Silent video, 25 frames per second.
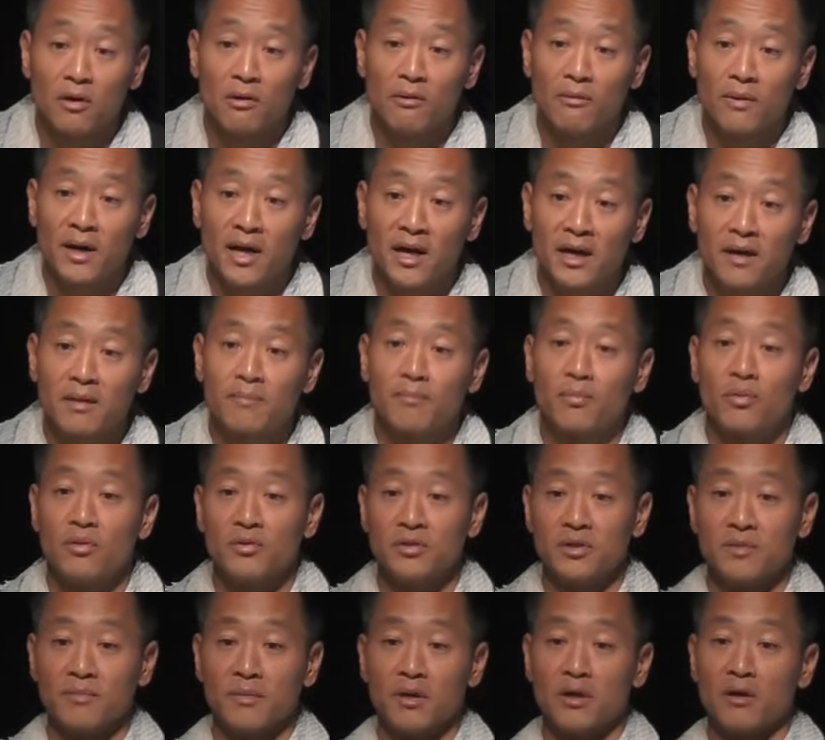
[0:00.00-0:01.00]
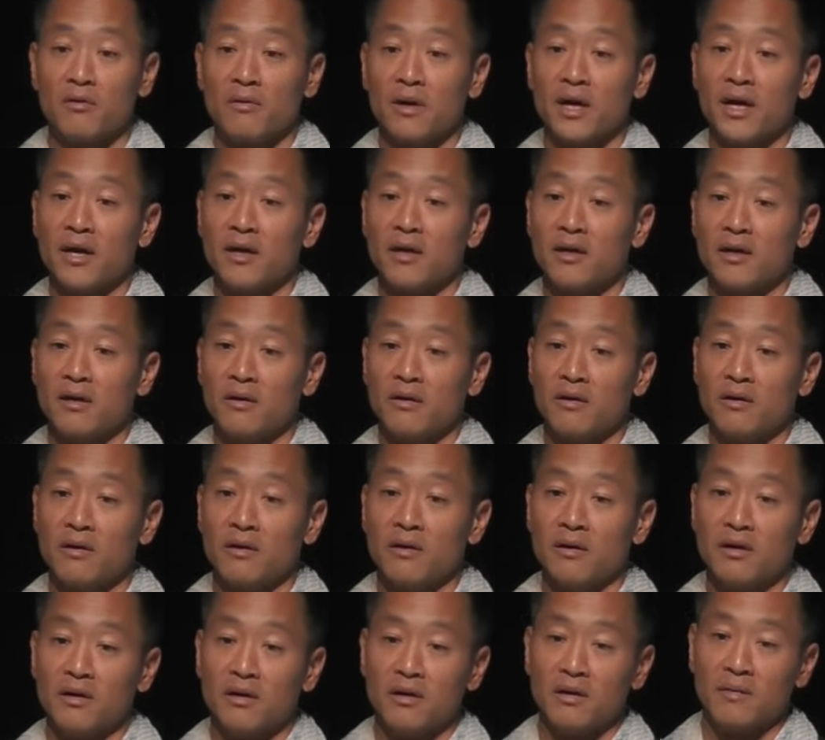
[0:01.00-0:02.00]
away, pulls the mirror away,
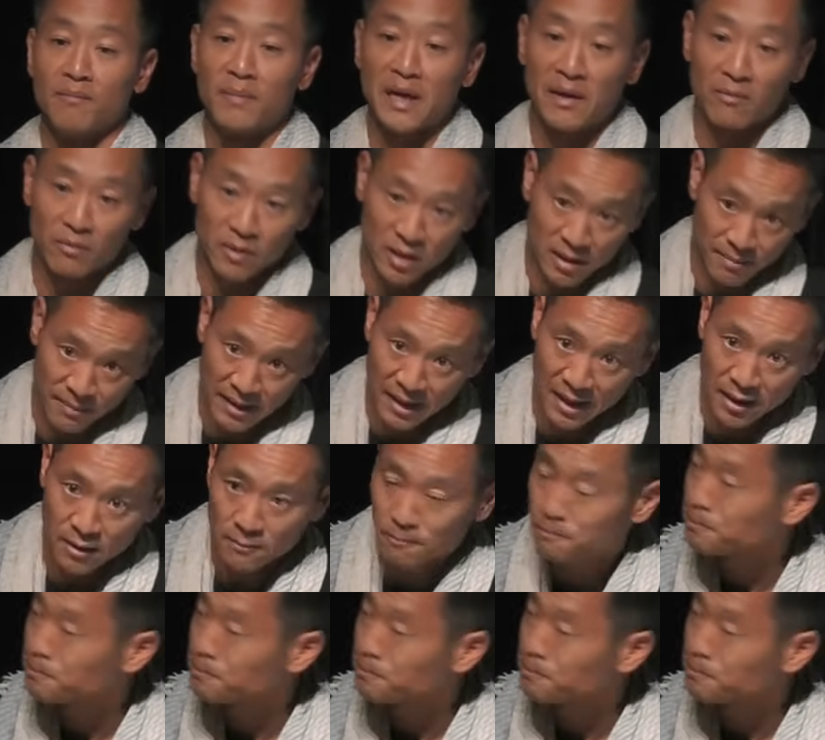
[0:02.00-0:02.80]
pain would come back.